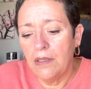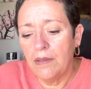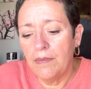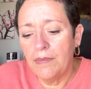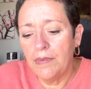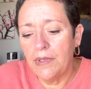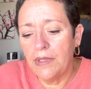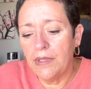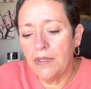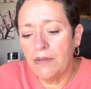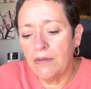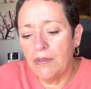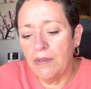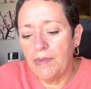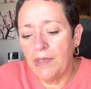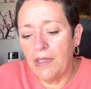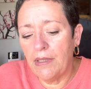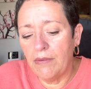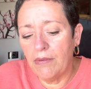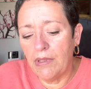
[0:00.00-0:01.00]
Mystery
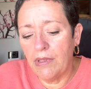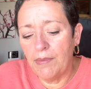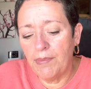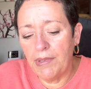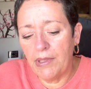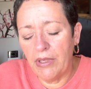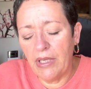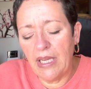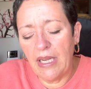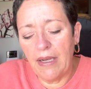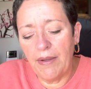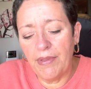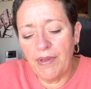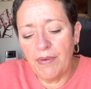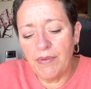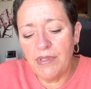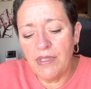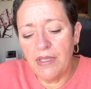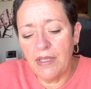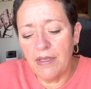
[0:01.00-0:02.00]
Man, Red Berry. Yeah, that
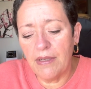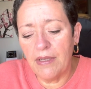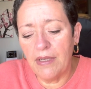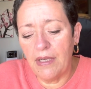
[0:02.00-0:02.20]
was in the